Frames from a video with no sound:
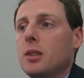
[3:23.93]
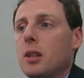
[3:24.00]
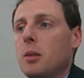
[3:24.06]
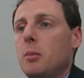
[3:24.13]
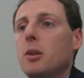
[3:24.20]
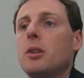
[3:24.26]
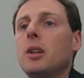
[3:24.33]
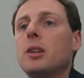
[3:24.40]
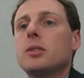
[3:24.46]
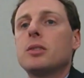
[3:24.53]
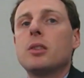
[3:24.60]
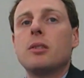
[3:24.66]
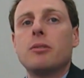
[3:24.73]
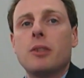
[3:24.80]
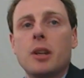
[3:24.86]
the community is
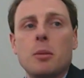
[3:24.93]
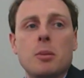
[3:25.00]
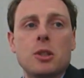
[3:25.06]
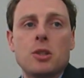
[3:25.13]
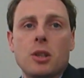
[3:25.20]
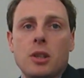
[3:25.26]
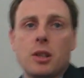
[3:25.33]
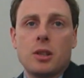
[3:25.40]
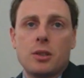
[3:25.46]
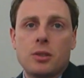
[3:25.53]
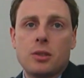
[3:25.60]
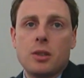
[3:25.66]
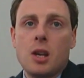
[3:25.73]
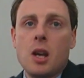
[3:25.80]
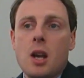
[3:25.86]
still very much in
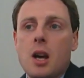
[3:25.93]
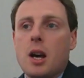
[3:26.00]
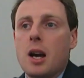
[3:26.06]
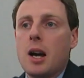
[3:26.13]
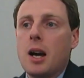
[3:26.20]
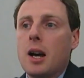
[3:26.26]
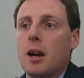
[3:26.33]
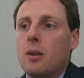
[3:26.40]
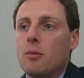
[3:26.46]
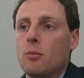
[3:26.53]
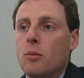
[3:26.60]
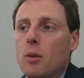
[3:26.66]
this uh,